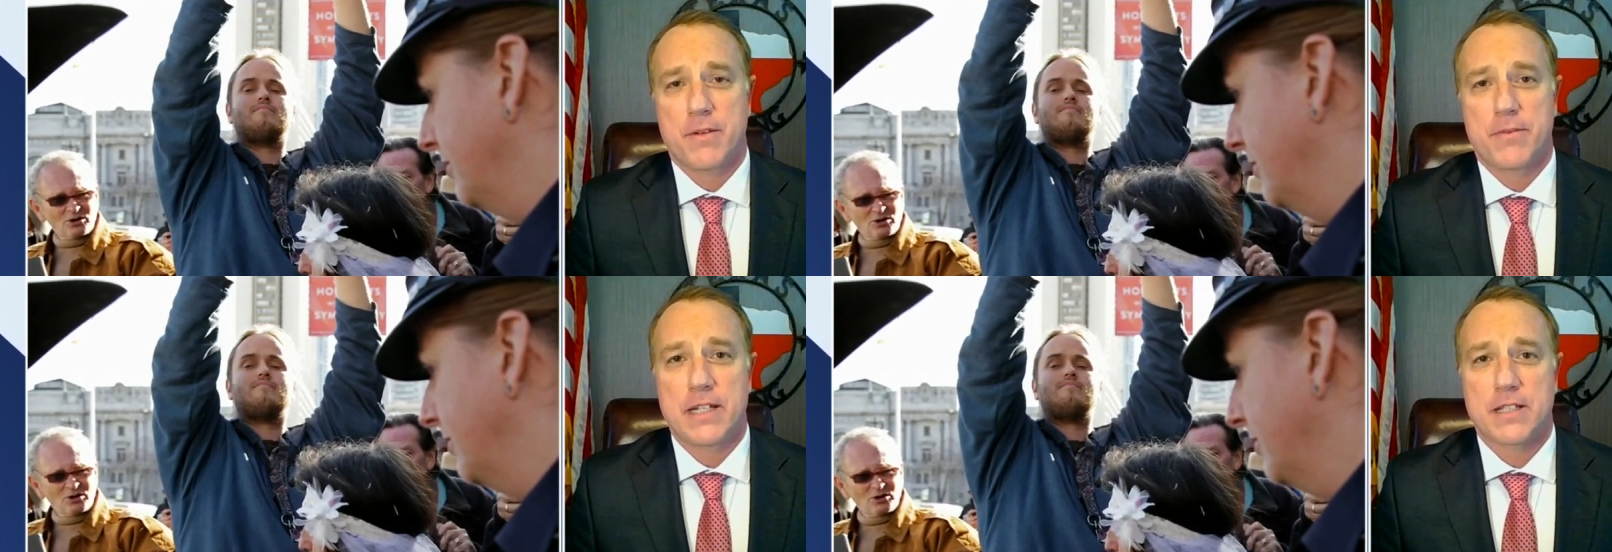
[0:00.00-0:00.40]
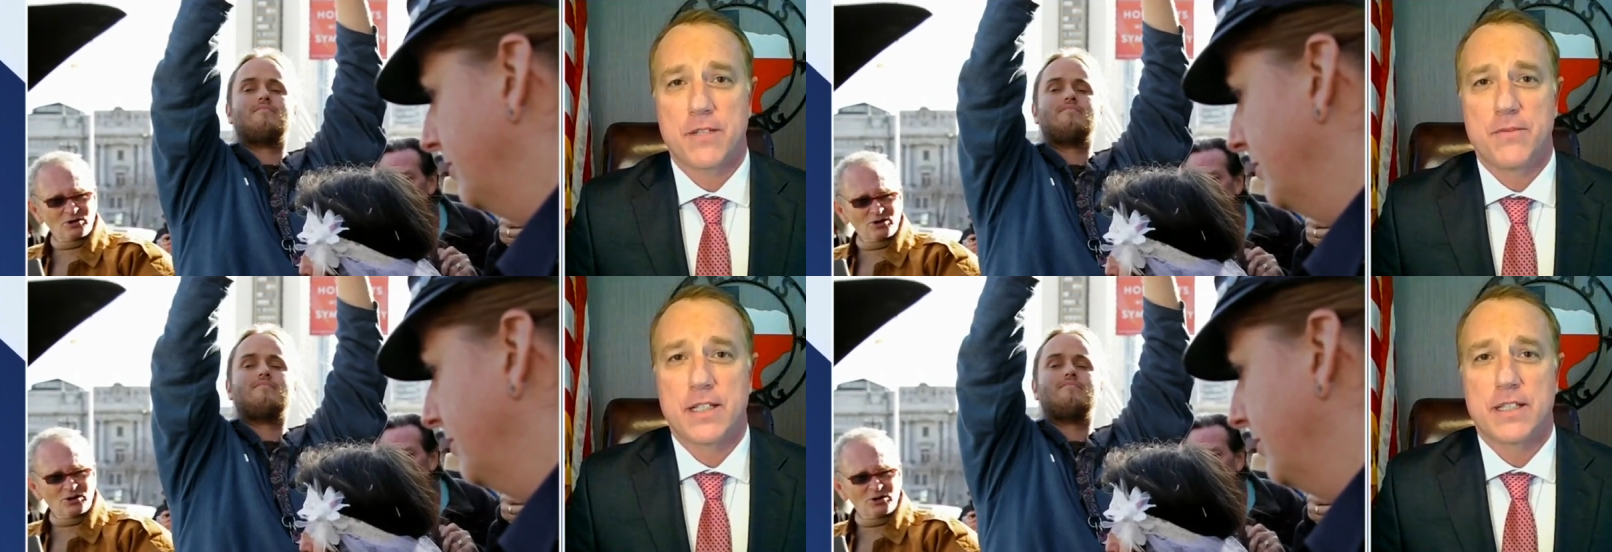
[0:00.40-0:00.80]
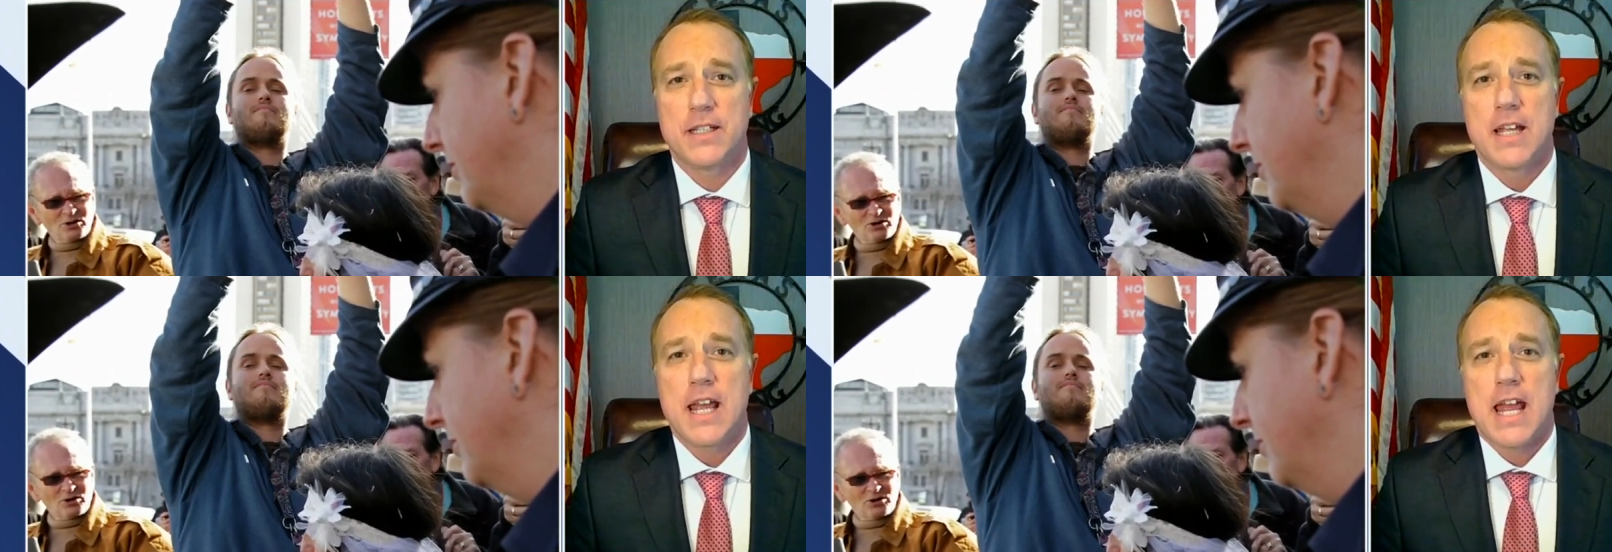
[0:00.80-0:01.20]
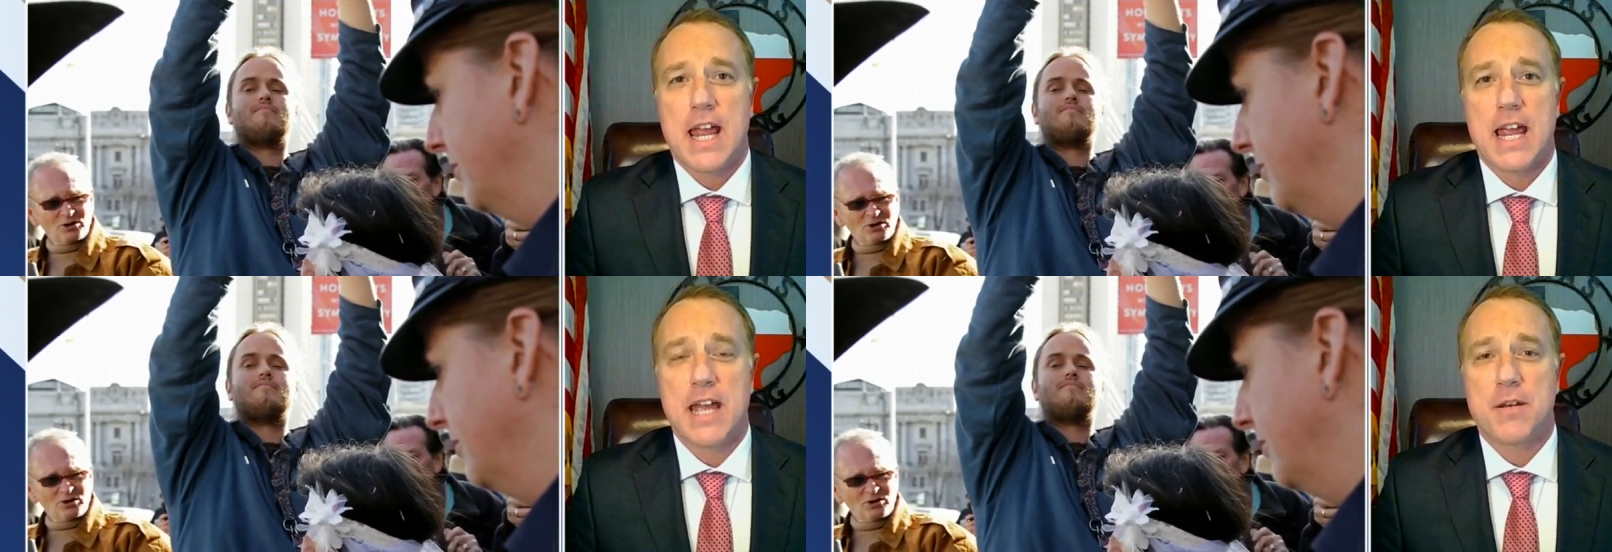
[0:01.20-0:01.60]
Speaker 1: if he gets convicted.
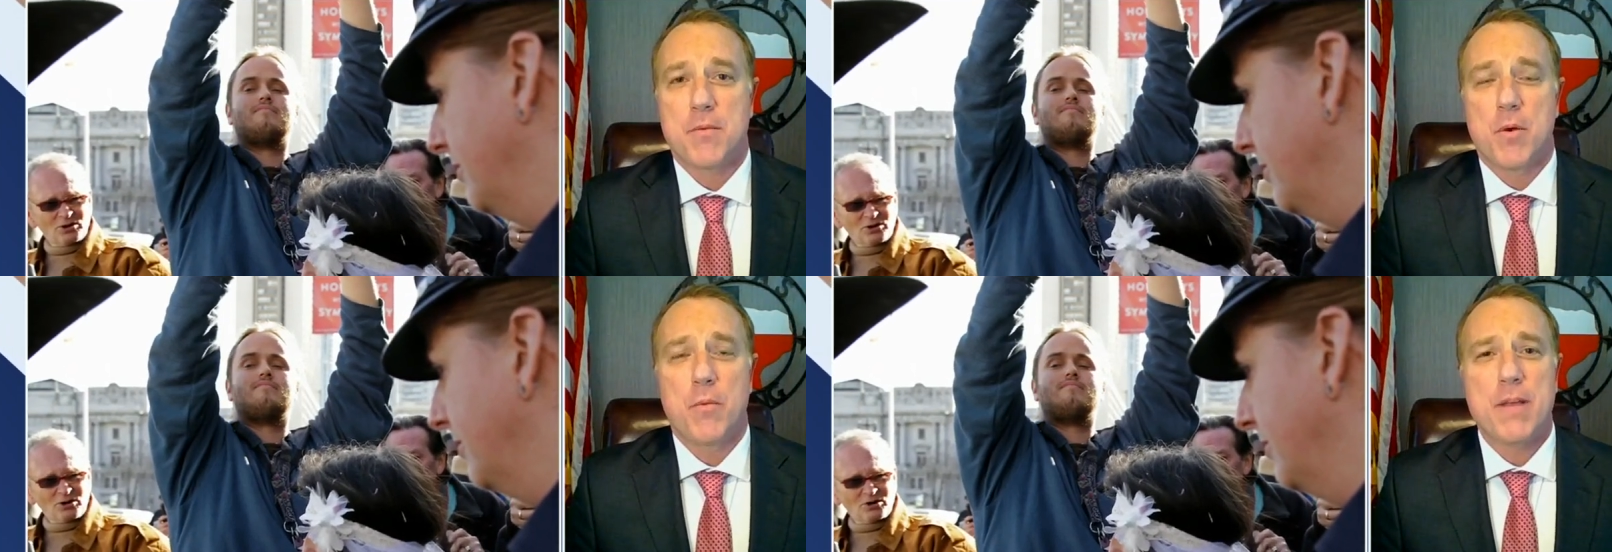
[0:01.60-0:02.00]
And but what